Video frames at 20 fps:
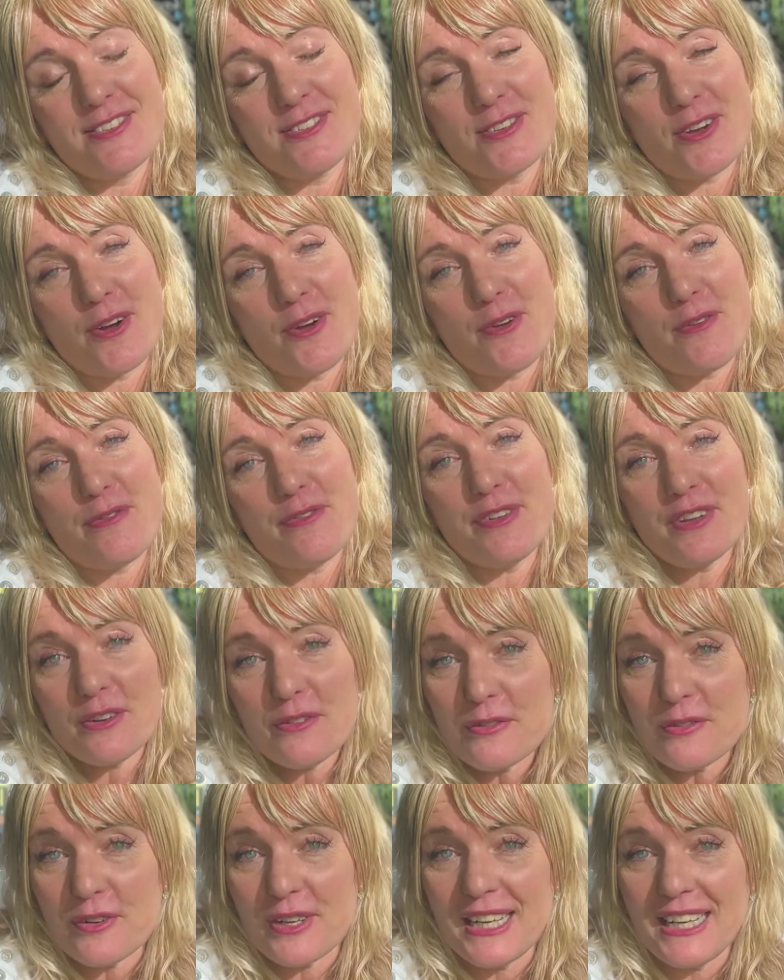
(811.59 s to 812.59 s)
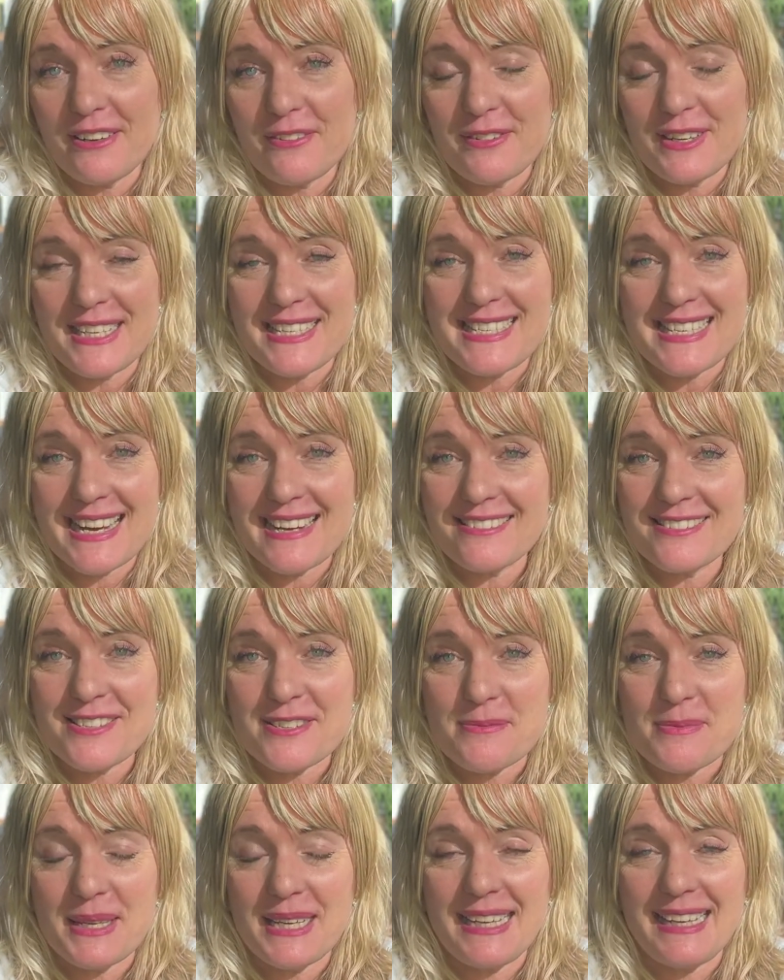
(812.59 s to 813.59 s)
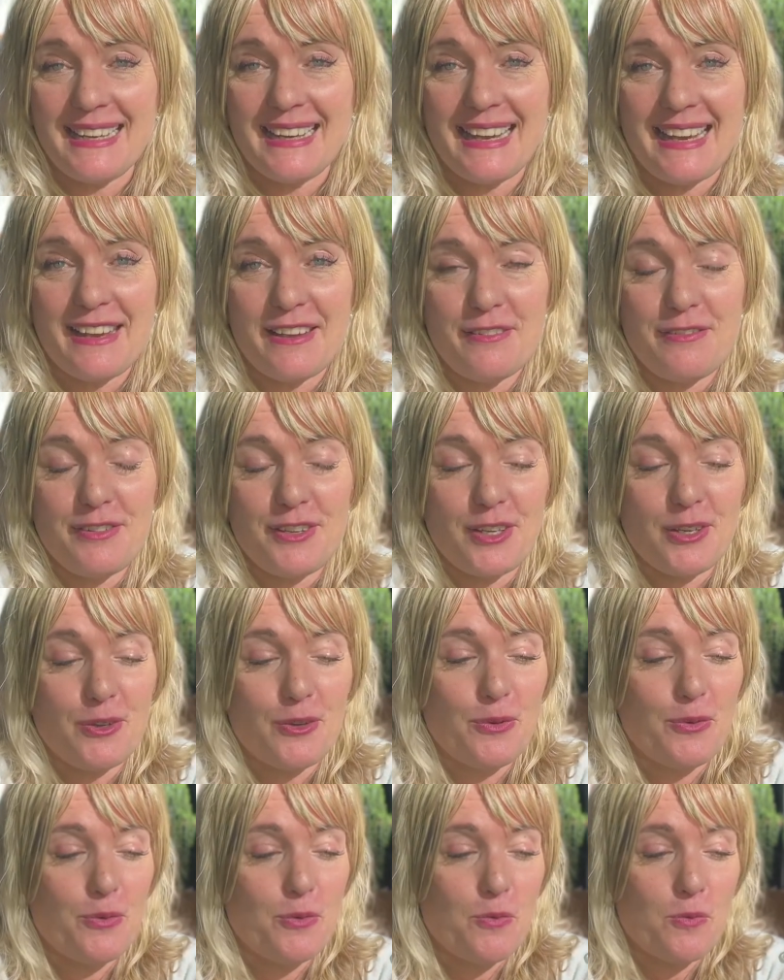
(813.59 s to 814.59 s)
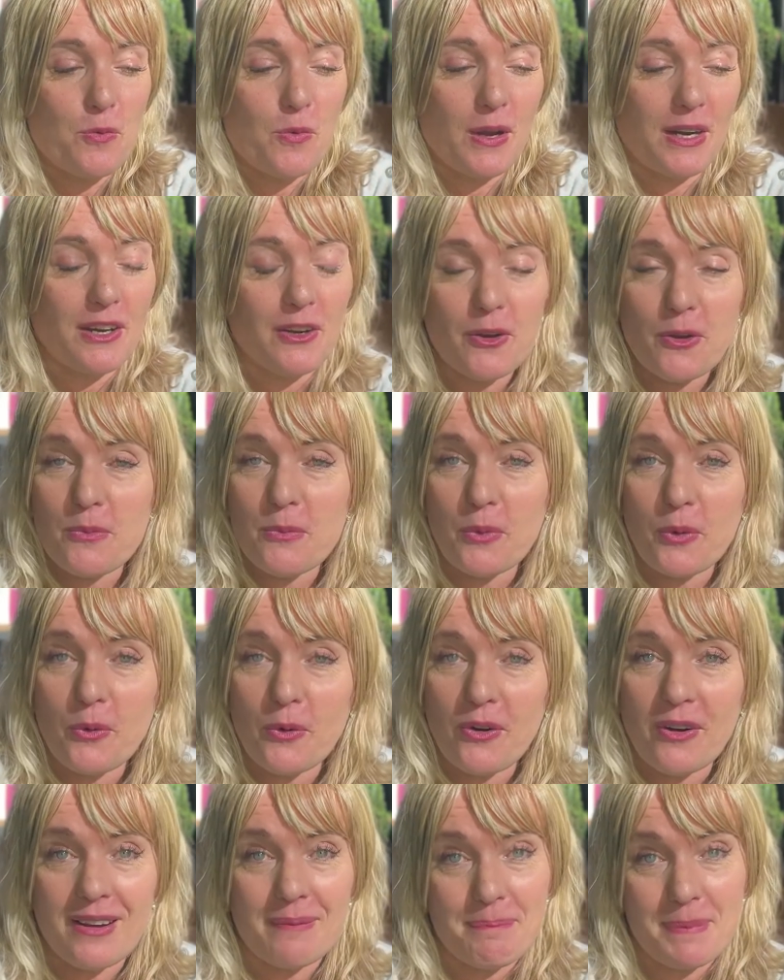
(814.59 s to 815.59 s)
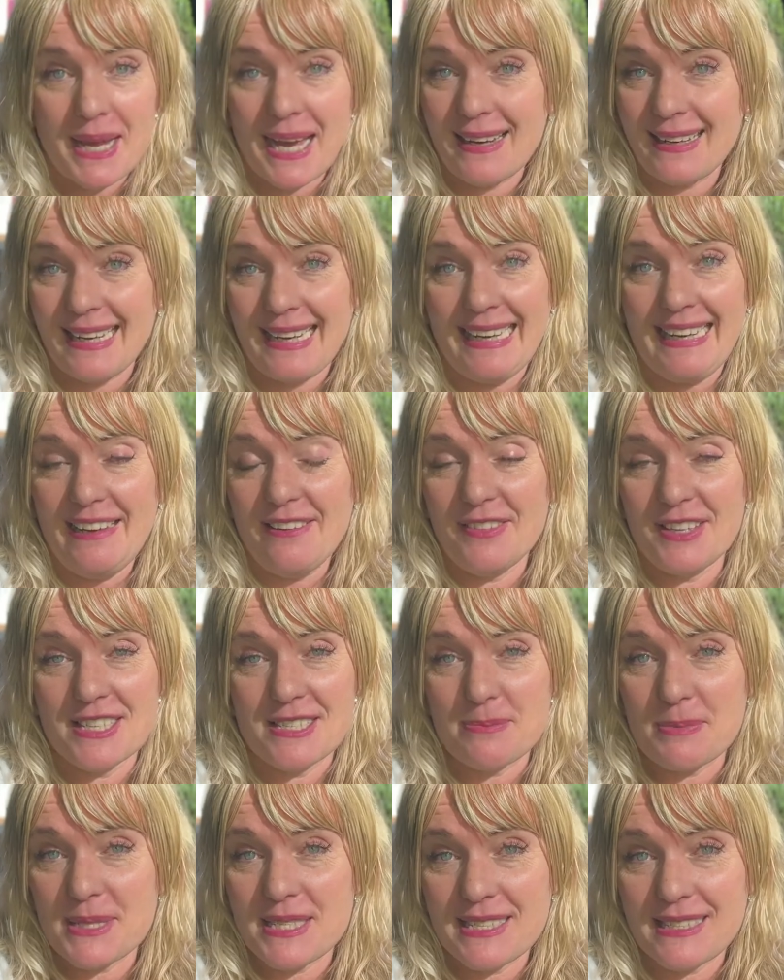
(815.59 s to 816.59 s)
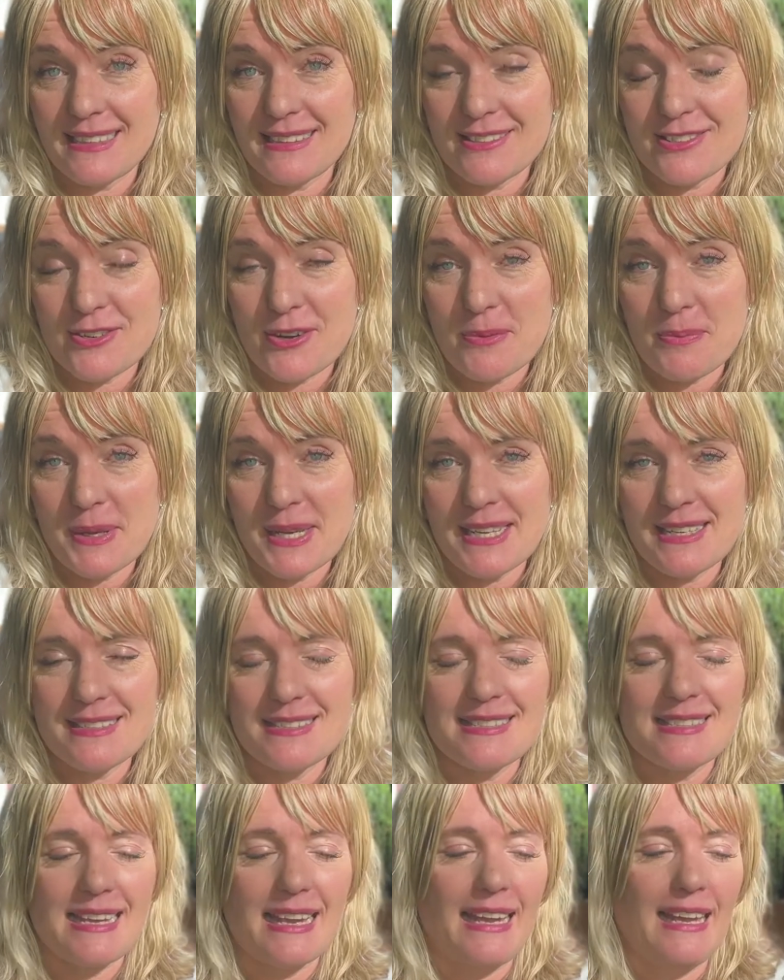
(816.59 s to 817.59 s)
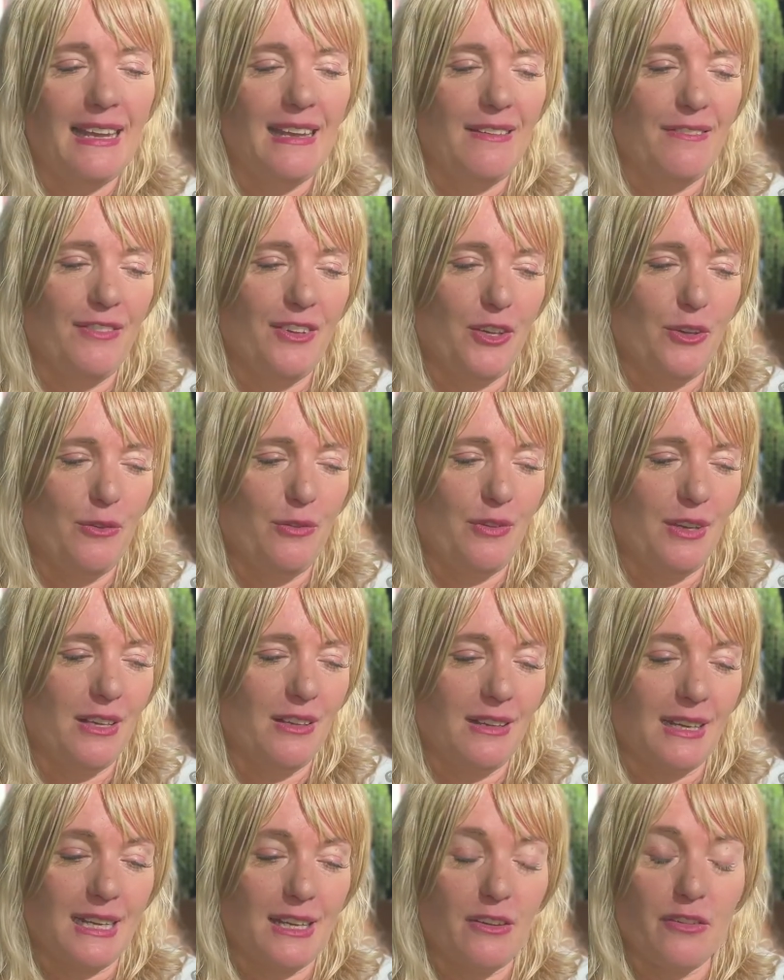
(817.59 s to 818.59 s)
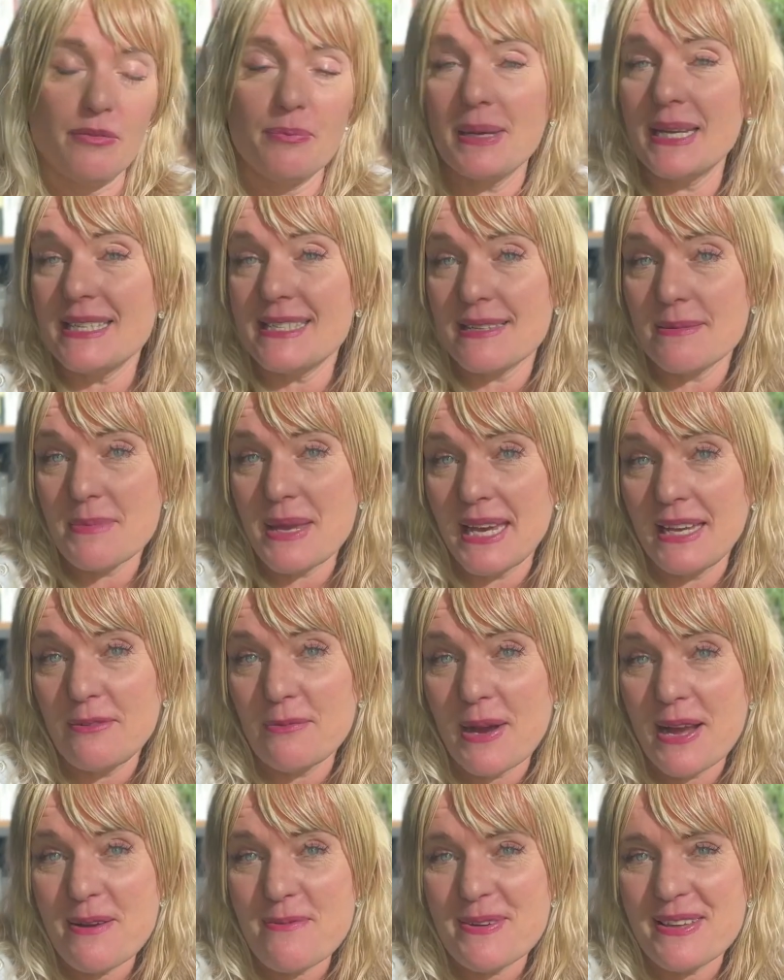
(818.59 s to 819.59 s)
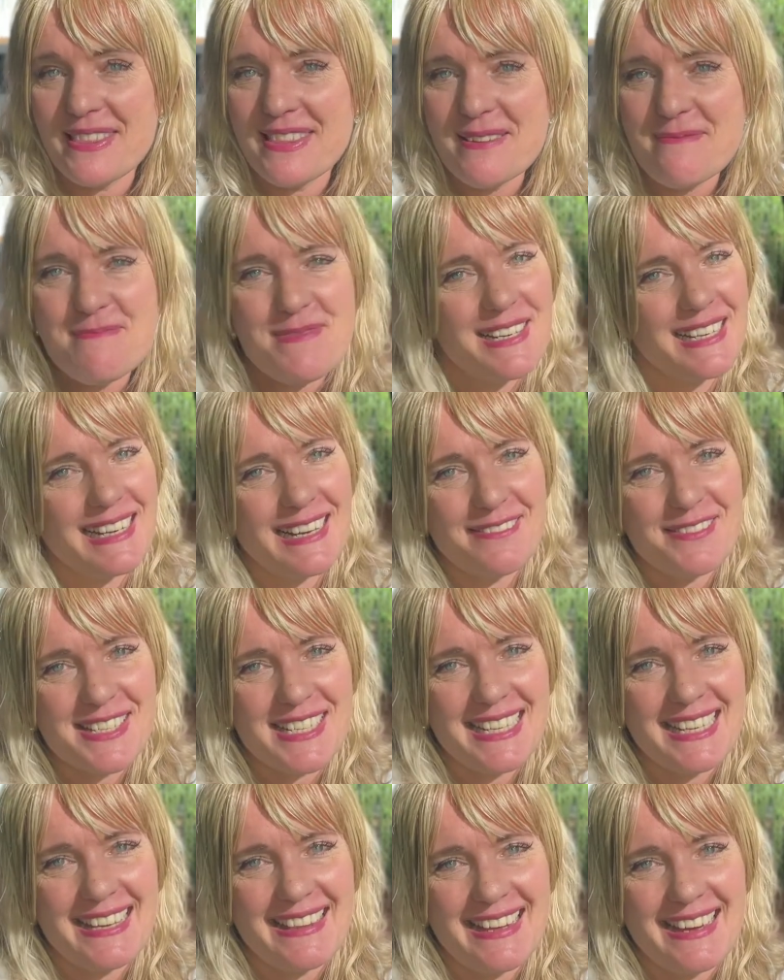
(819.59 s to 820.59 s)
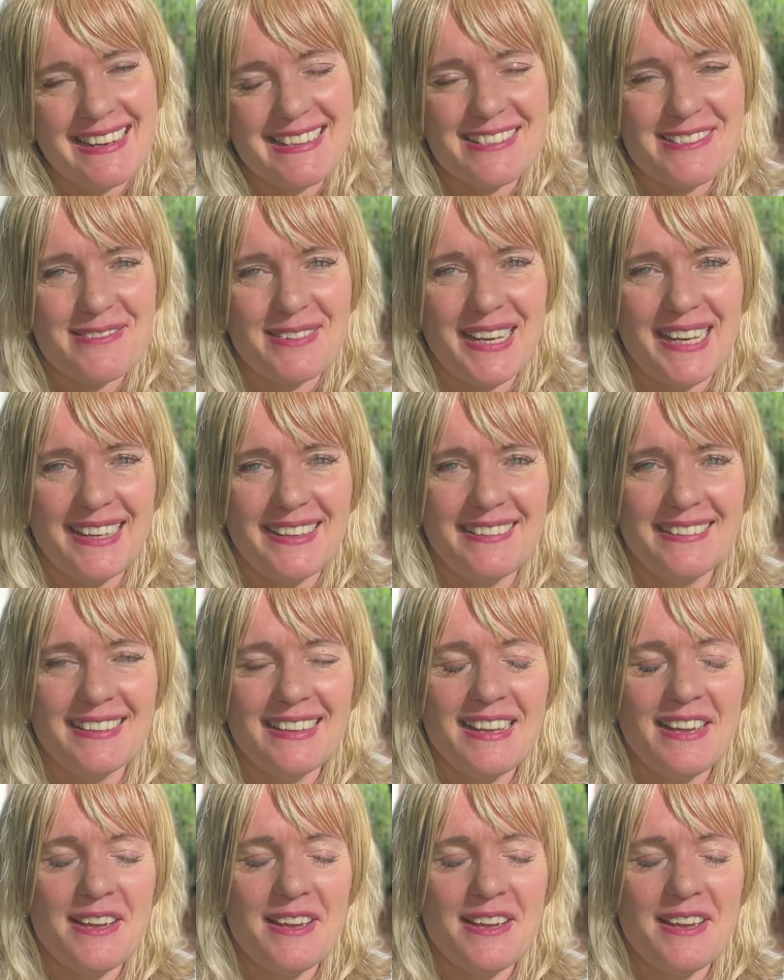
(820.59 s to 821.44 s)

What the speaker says: So feel free to reach out to me if you want to know more about any of these particular topics. If you feel like you've made some headway with them, we'd love to hear that as well.